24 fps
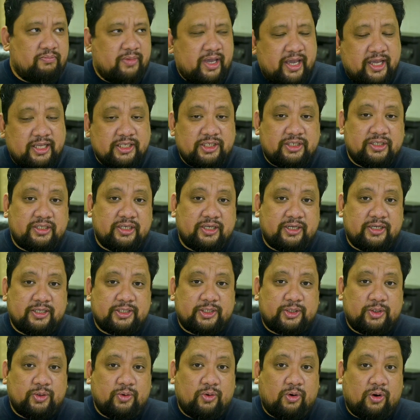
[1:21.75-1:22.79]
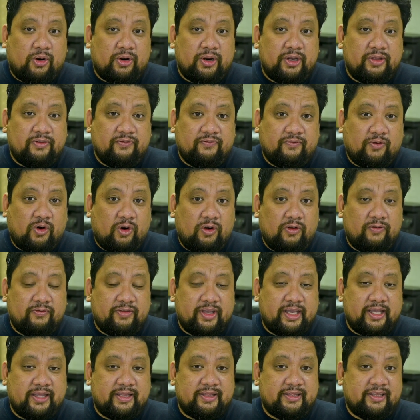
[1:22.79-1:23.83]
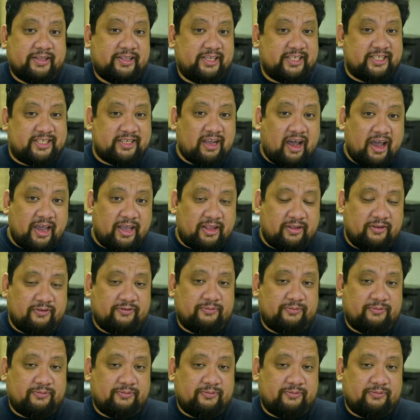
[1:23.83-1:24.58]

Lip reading: engineers who are involved in the design